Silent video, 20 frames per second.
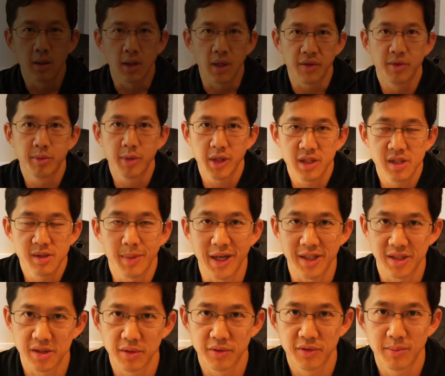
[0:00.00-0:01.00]
Hey everybody, it's
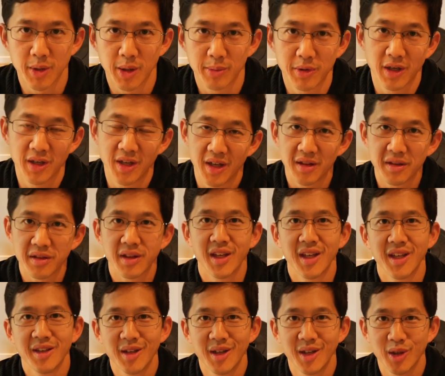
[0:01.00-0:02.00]
Matt Hsu from Upright
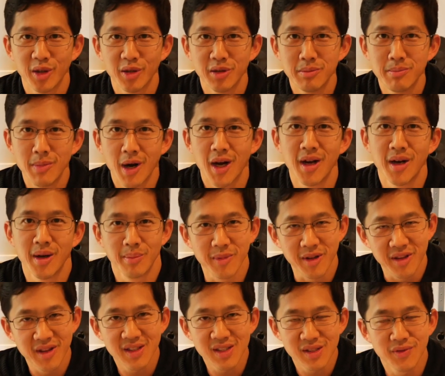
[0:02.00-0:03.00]
Health and hello mom.
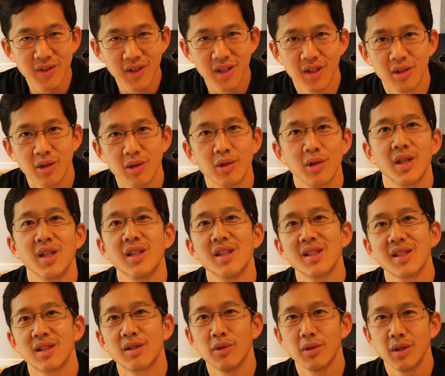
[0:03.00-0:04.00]
This video
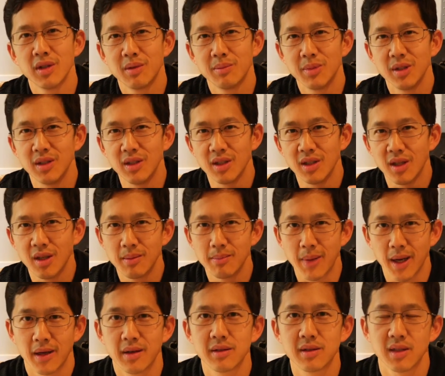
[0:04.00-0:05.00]
is going to be
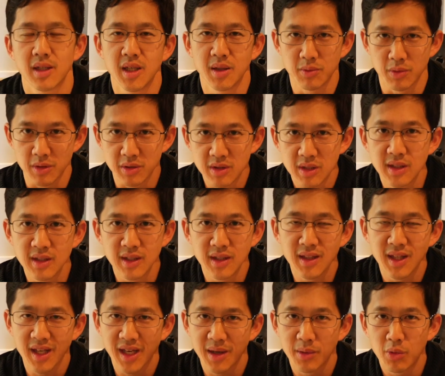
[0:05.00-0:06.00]
about a
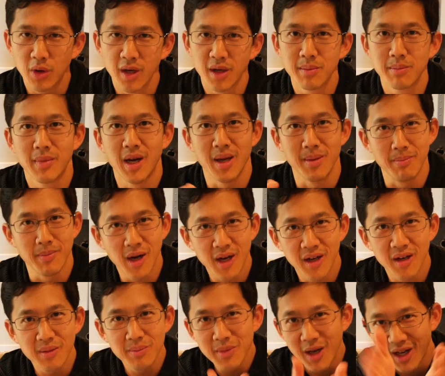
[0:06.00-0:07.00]
routine that I want my
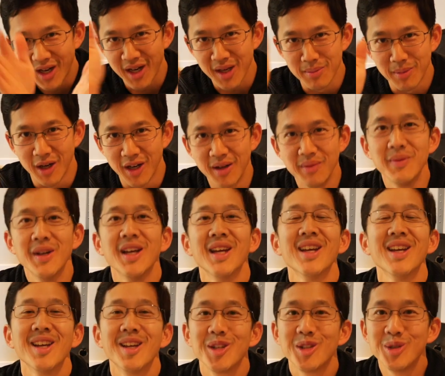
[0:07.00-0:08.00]
mom, hi mom,
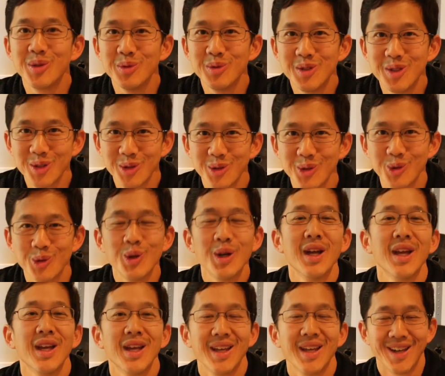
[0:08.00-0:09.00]
to do
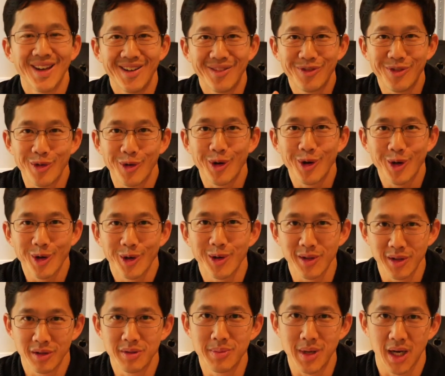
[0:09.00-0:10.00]
for her
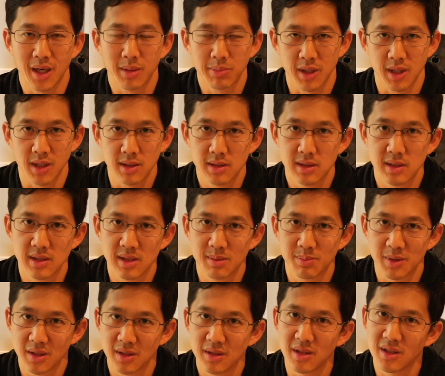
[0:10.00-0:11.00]
low back pain. She's
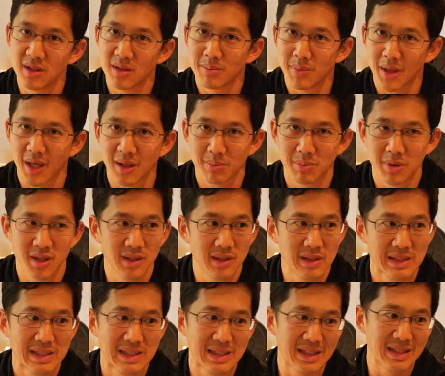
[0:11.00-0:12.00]
been in back
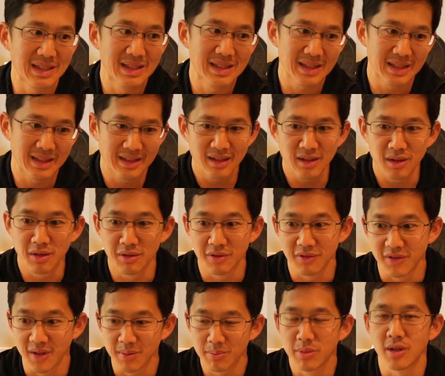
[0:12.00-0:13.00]
pain since I think
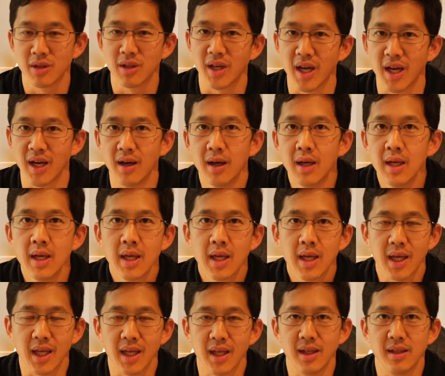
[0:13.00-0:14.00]
November now
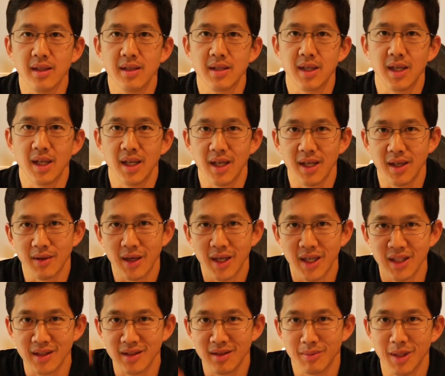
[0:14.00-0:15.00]
and uh,
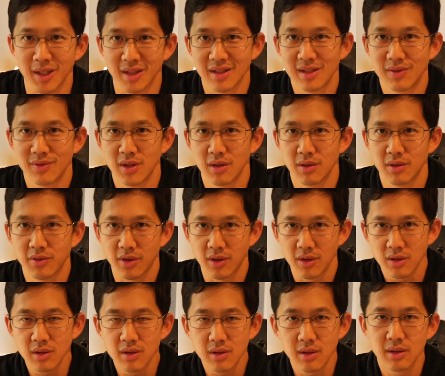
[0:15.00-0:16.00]
I need to make this video for
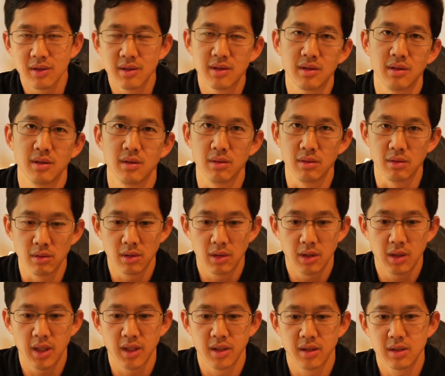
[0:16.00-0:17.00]
her to
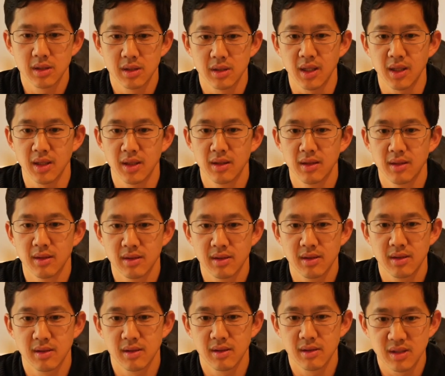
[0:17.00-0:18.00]
understand
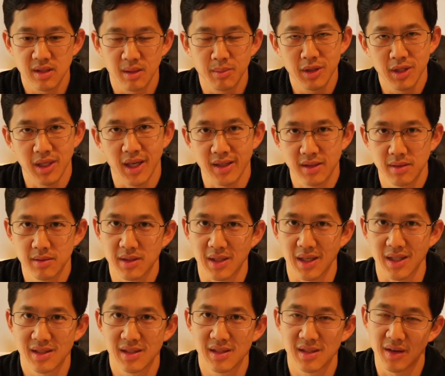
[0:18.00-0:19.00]
some of the
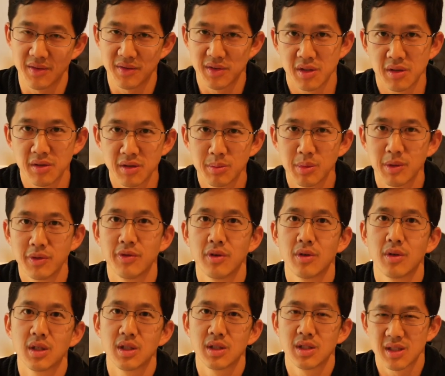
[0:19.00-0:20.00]
exercises that I've shown her
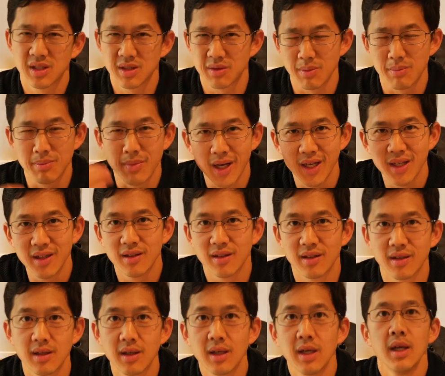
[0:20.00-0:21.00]
before, just to remind
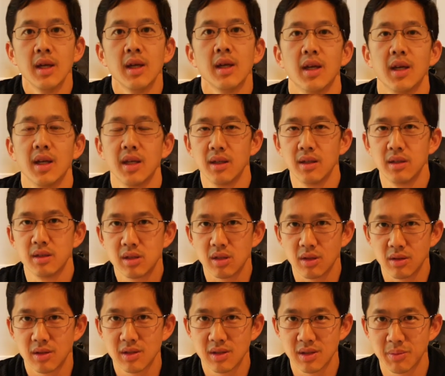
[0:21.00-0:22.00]
her and
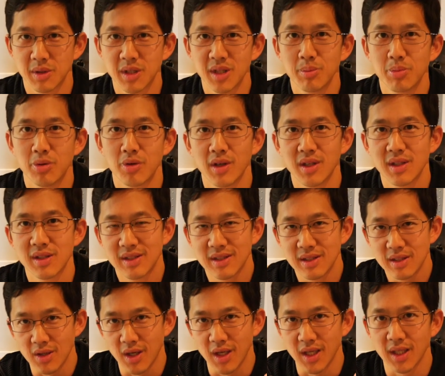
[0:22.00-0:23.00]
show her some key points
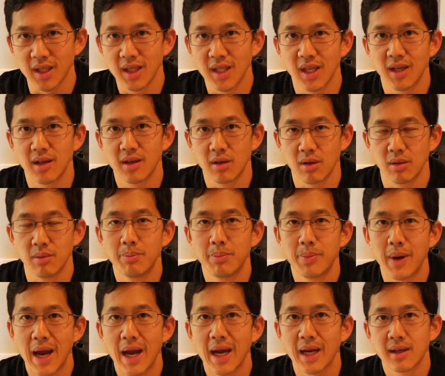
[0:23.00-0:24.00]
to try to get her
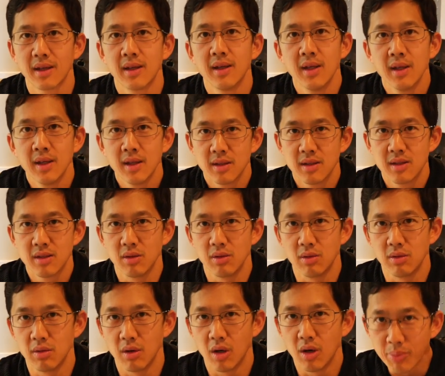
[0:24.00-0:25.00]
back
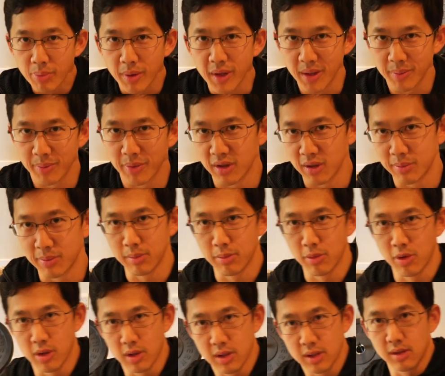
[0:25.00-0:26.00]
to open up a little bit more.